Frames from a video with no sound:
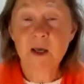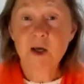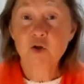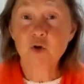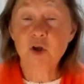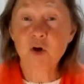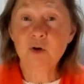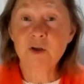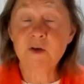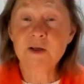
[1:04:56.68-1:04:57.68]
So the
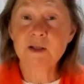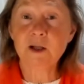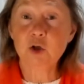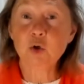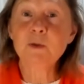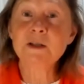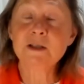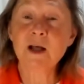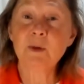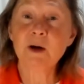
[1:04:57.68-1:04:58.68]
only things that human
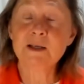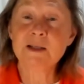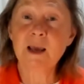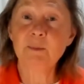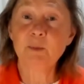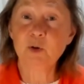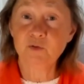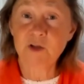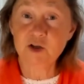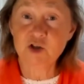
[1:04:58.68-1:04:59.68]
stomach is capable
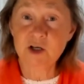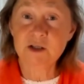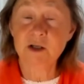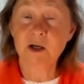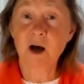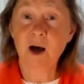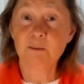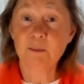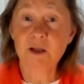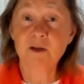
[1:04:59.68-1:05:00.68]
of digesting are
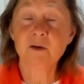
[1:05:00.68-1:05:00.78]
meat,